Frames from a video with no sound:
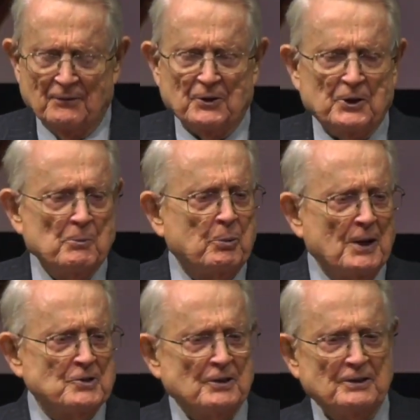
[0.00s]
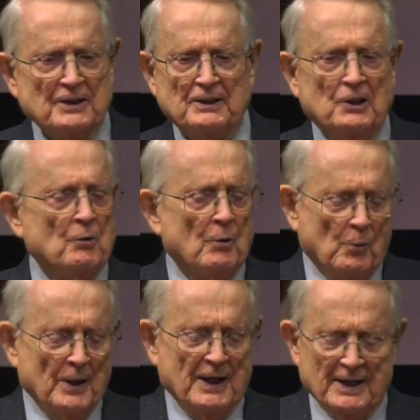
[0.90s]
the depression didn't go
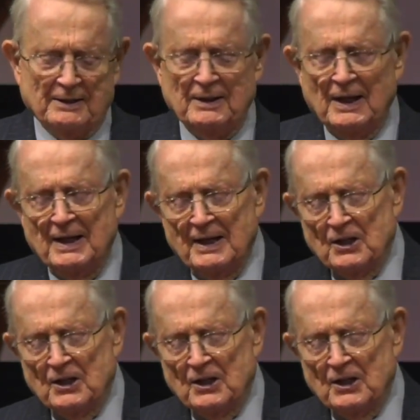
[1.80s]
away, and